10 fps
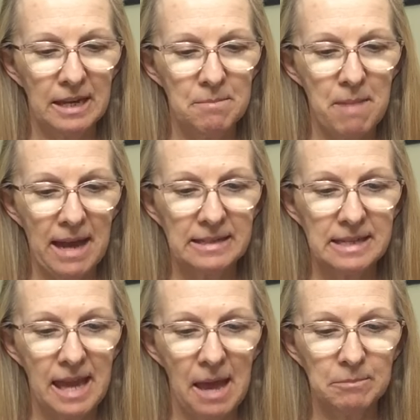him back to
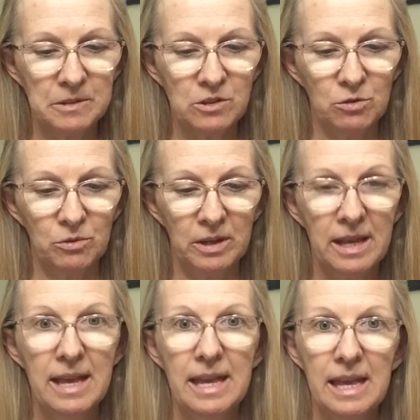camp soon,
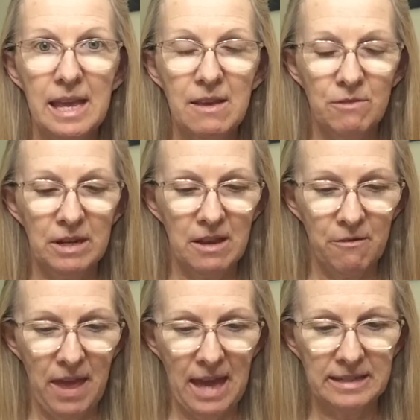even if
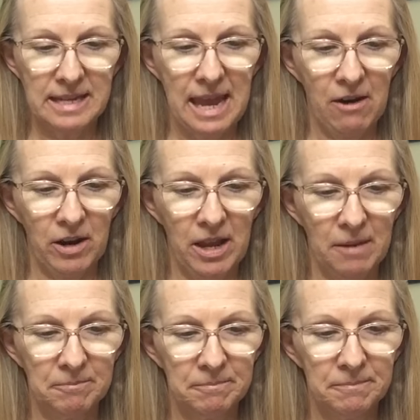he had to carry him.